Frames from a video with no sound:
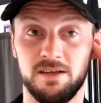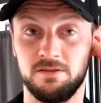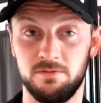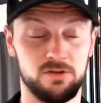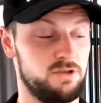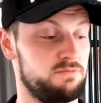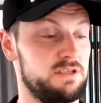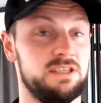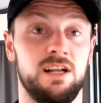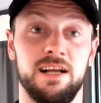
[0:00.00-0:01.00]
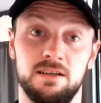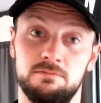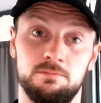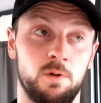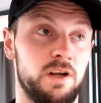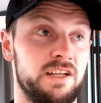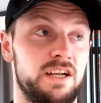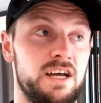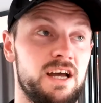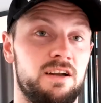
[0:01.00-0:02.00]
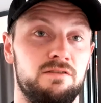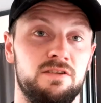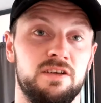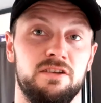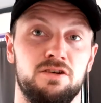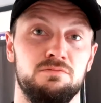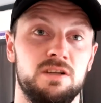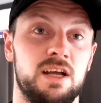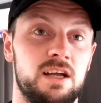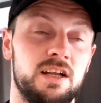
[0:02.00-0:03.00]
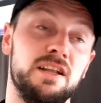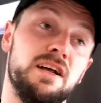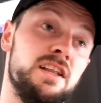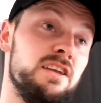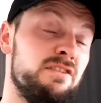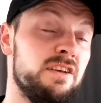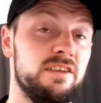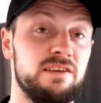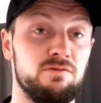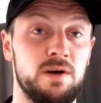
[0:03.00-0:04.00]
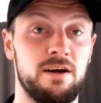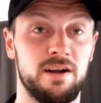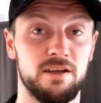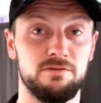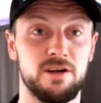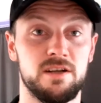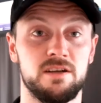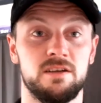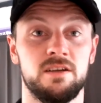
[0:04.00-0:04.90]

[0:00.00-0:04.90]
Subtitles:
Yeah. We was just missing, like, putting it in the net, and obviously it's come today, and then the clean sheet's even better at the other end.